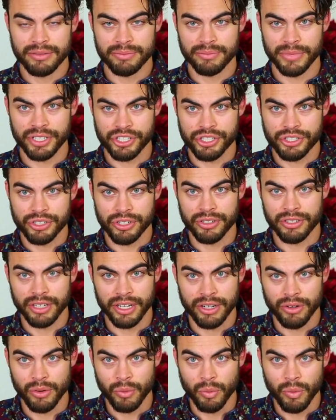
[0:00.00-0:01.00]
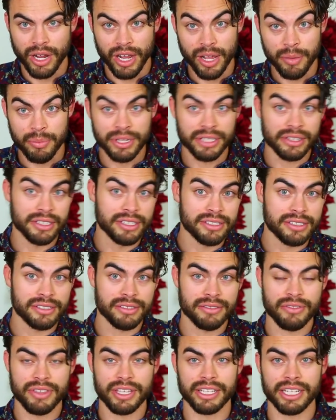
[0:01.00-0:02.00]
my shirt, I don't know why I picked
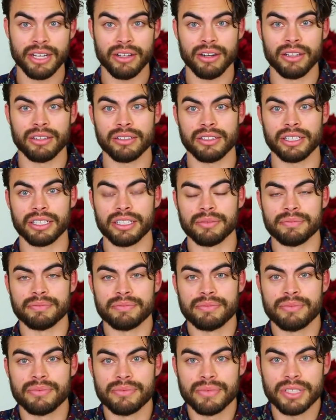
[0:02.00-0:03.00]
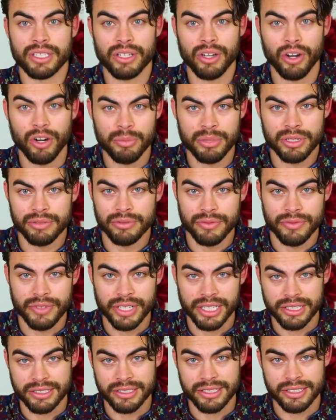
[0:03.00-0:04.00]
this thing out. I look like a the carpet of a
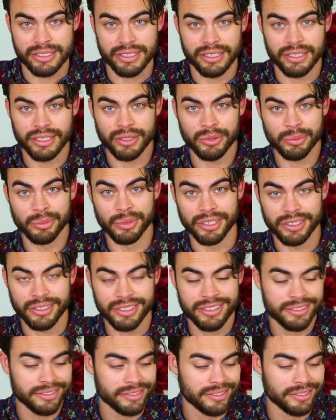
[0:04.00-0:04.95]
Vegas casino, but